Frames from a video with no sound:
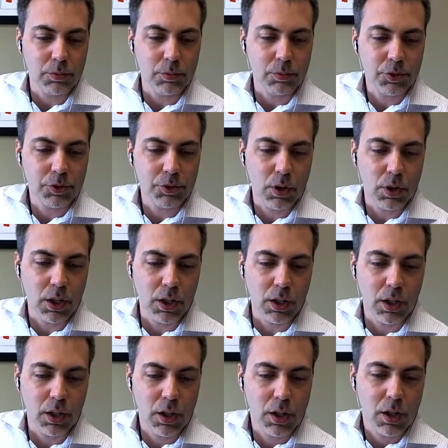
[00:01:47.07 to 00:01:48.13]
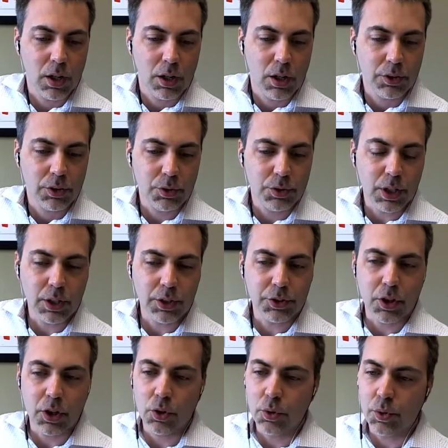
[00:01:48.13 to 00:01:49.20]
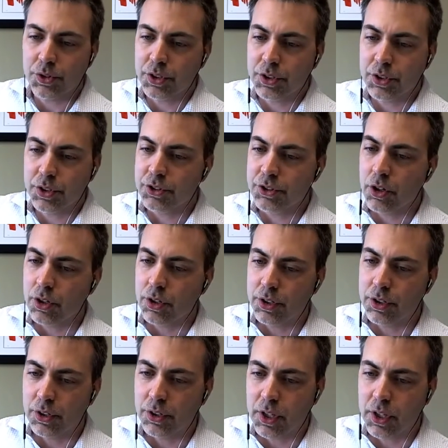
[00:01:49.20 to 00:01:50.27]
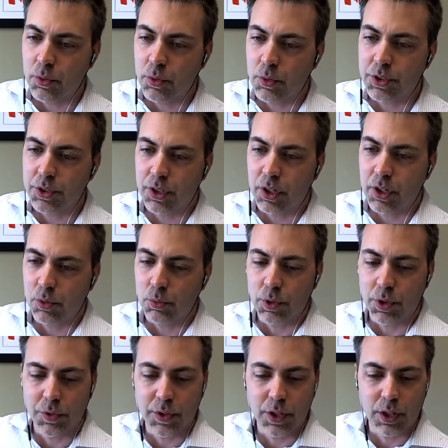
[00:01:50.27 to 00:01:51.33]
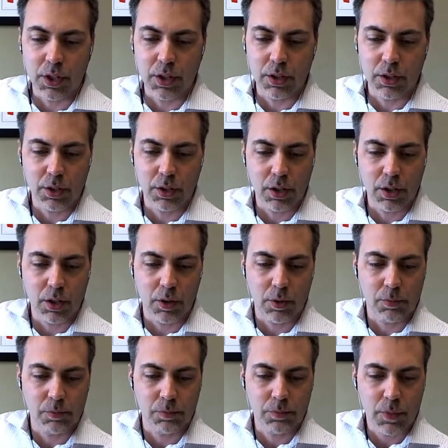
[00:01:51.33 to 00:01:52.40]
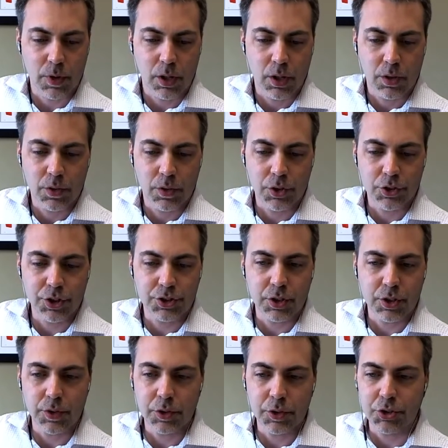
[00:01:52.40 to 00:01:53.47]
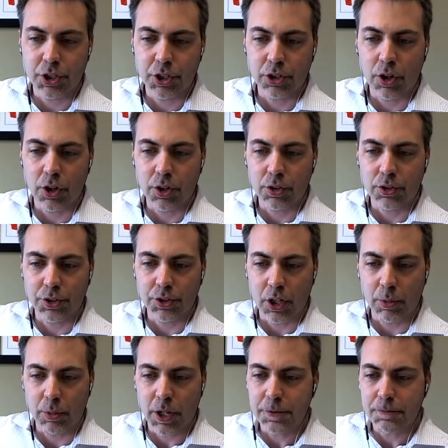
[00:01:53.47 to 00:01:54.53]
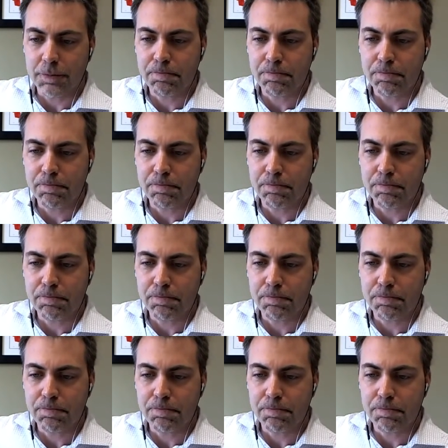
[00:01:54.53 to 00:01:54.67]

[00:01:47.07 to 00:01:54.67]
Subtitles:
So tell us, who wants to get started, and tell us kind of what the gist of this particular article is all about.